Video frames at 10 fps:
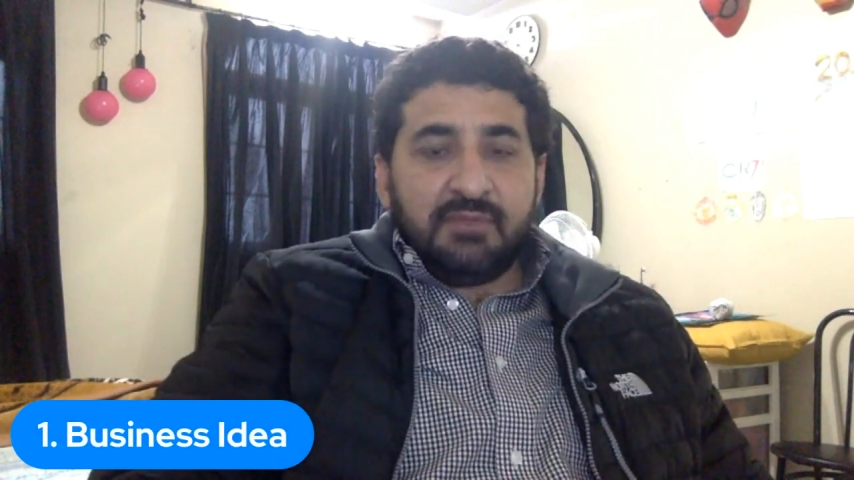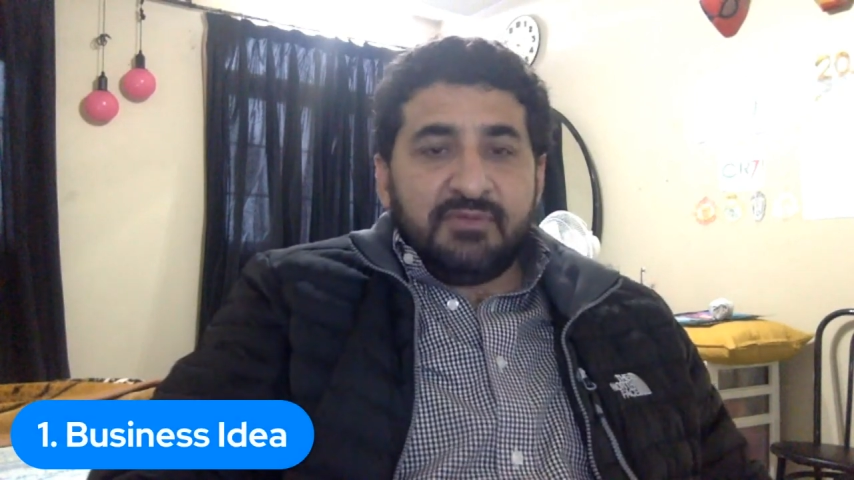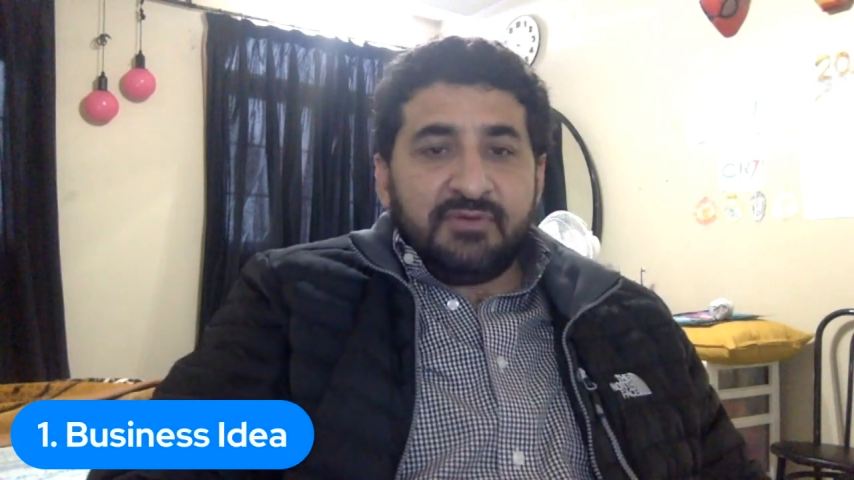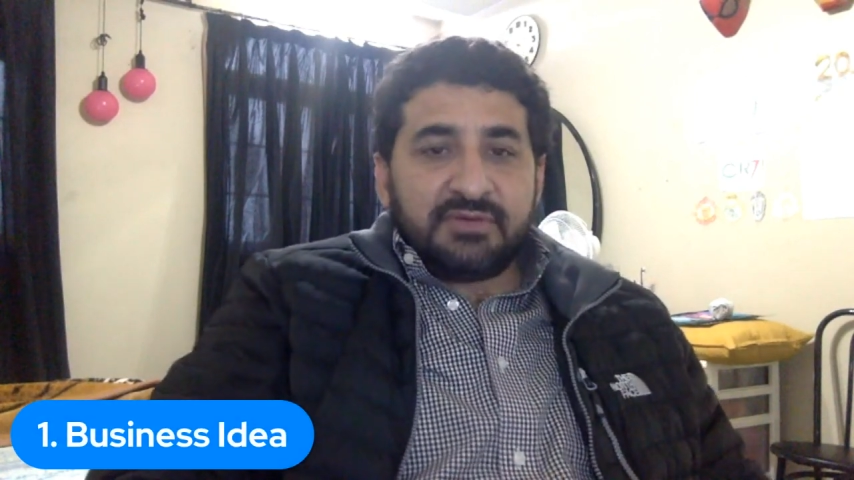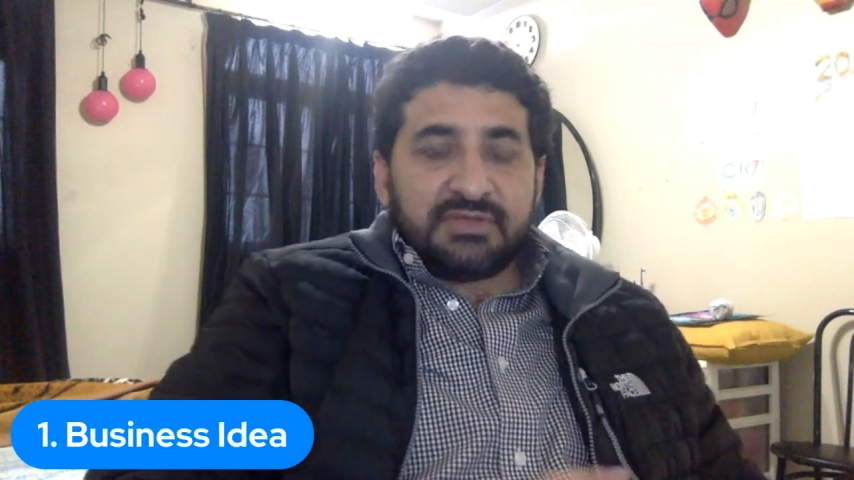
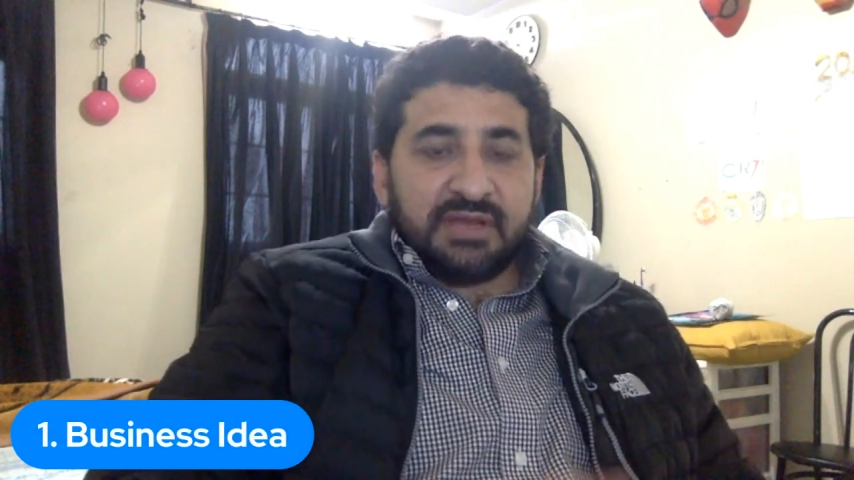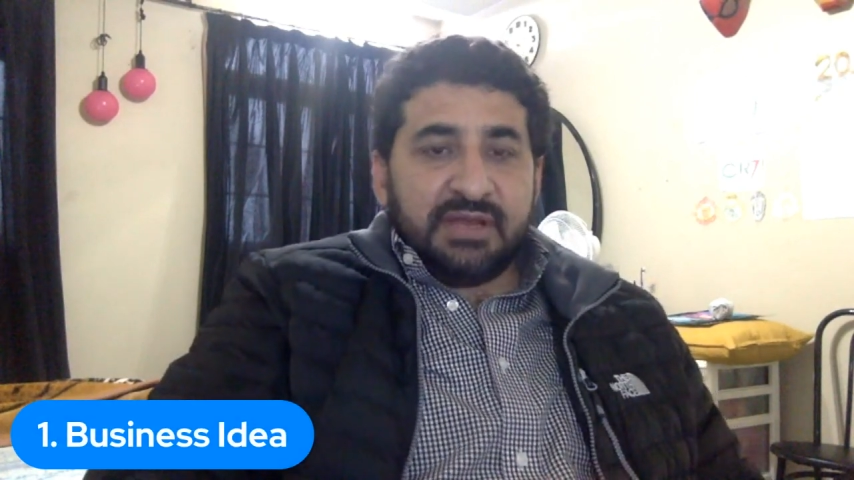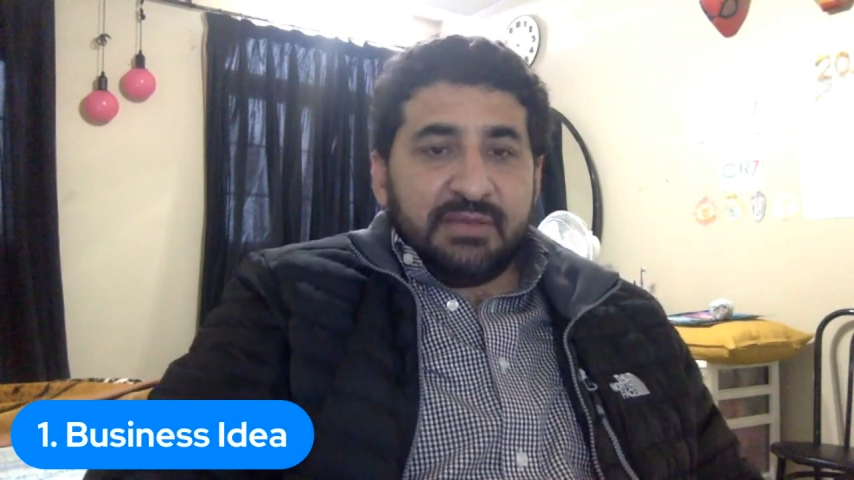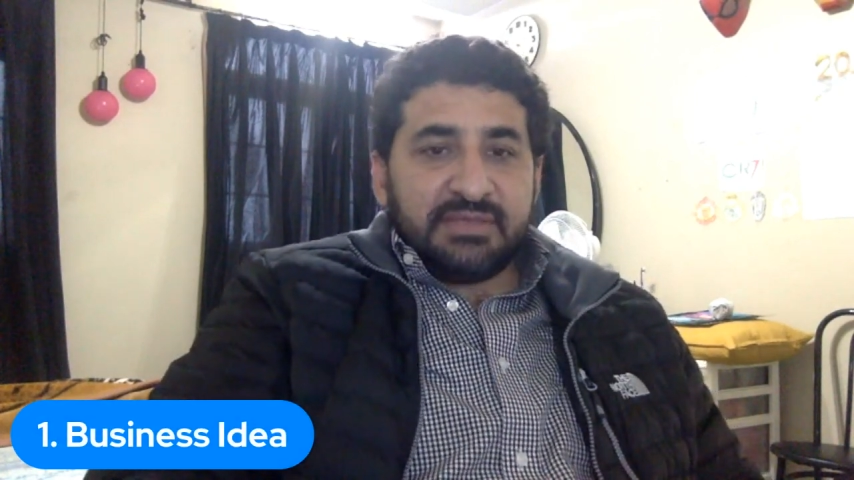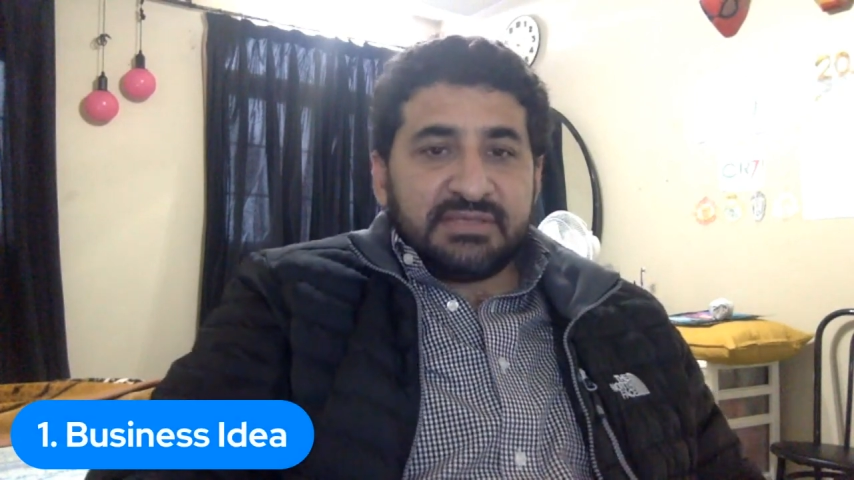before starting
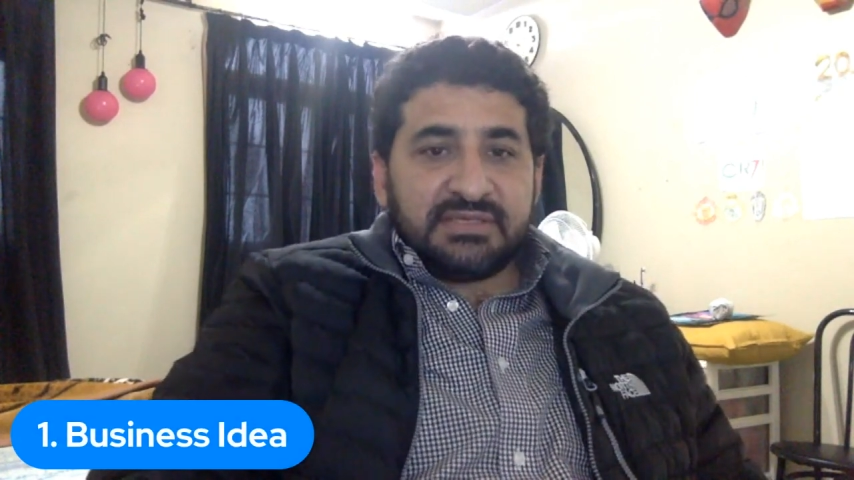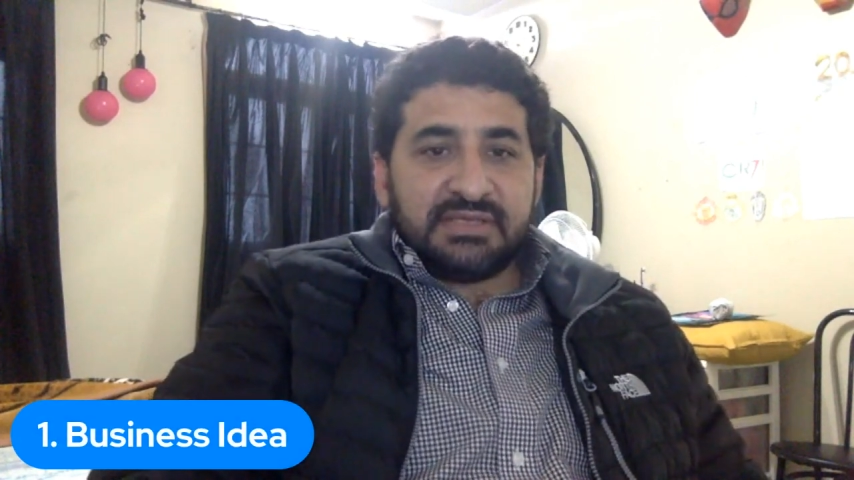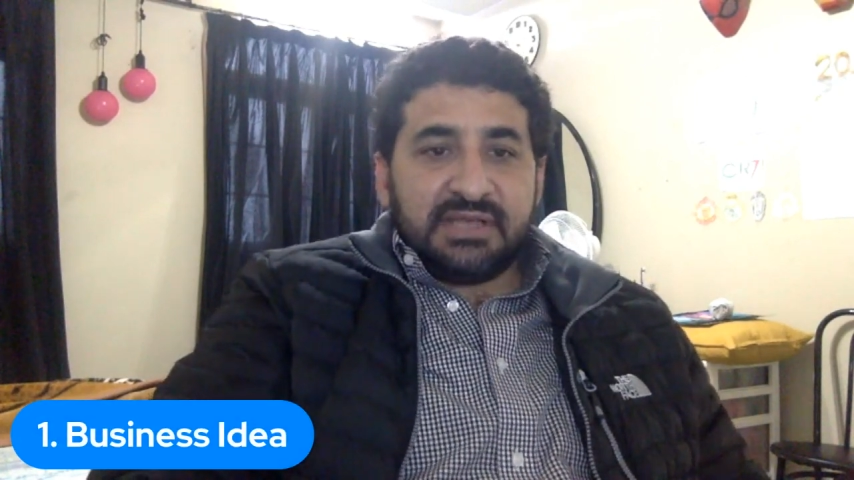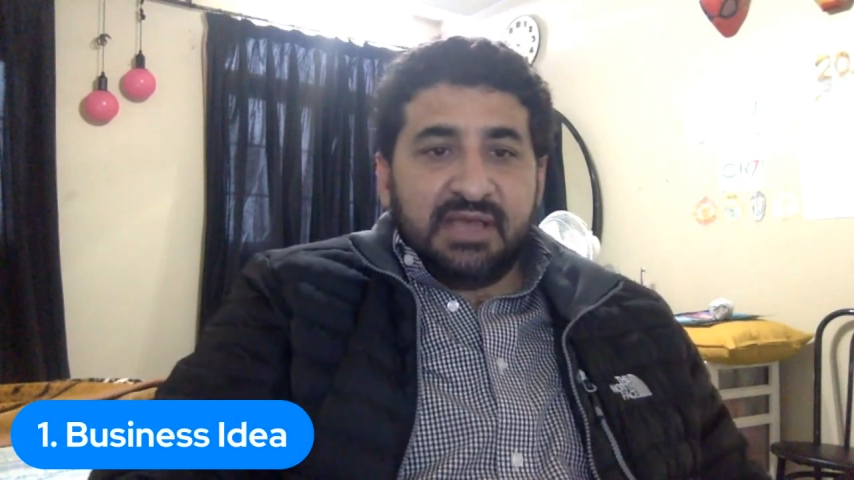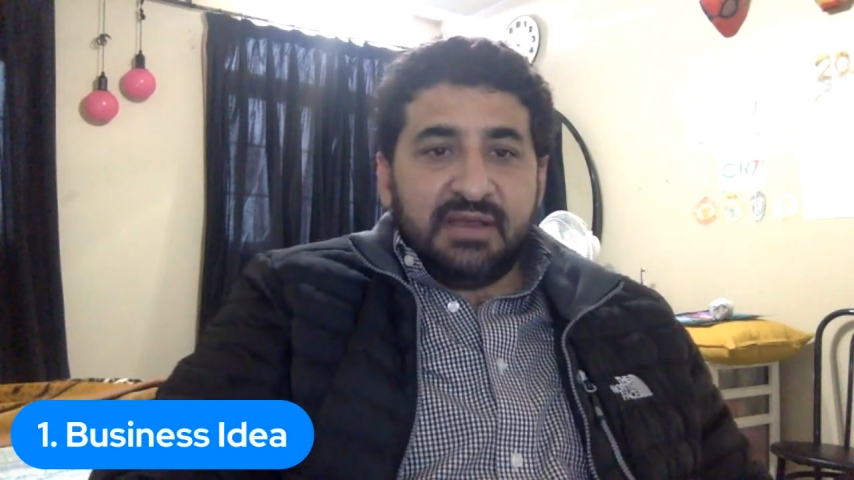a business
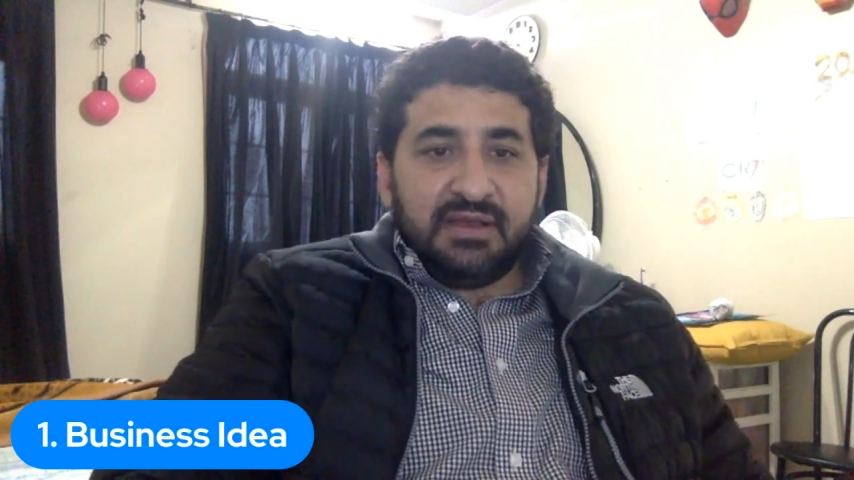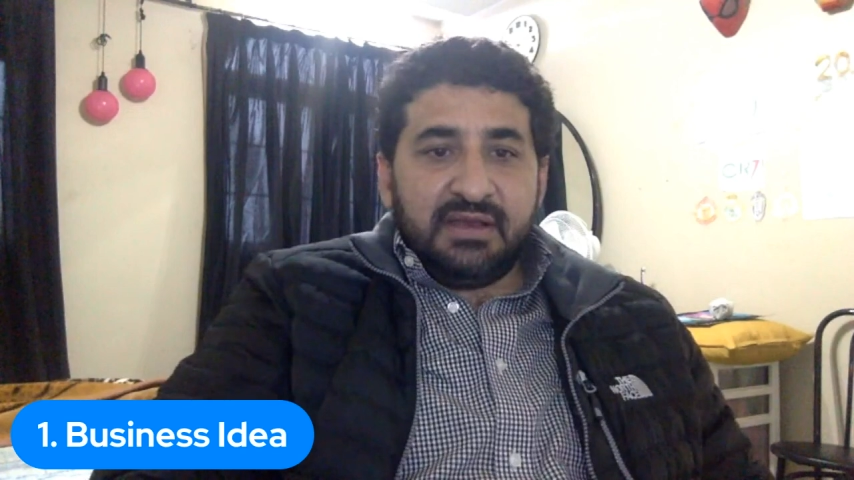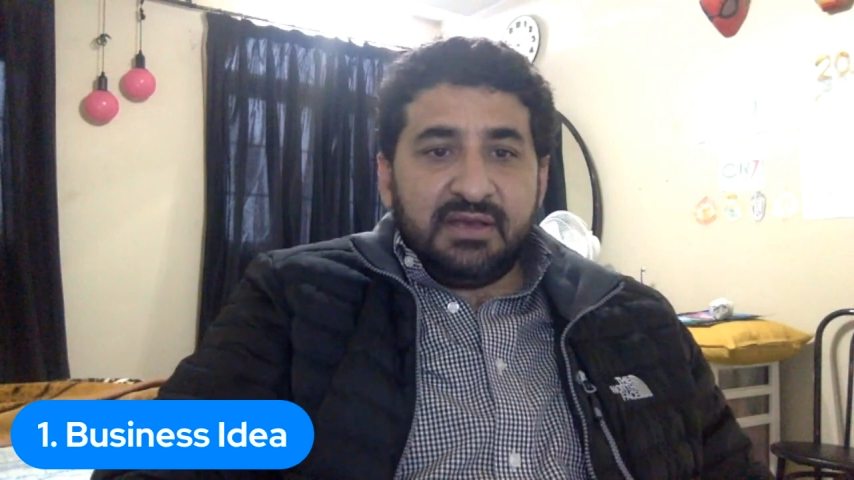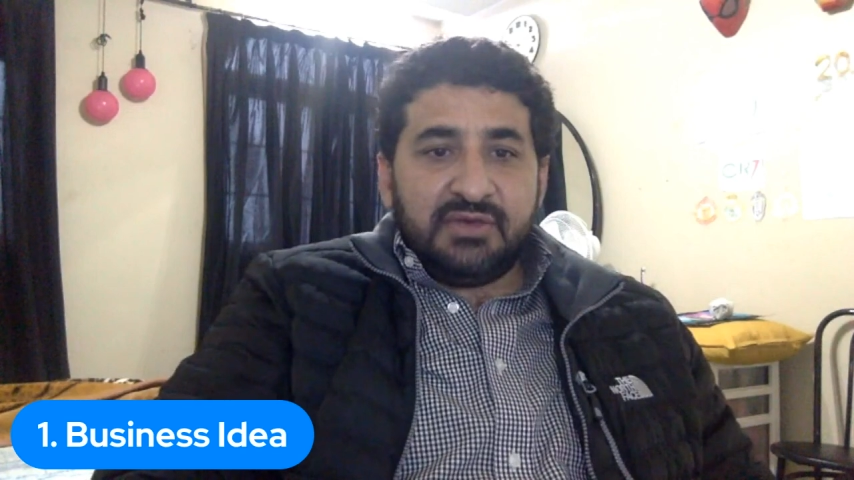in Canada,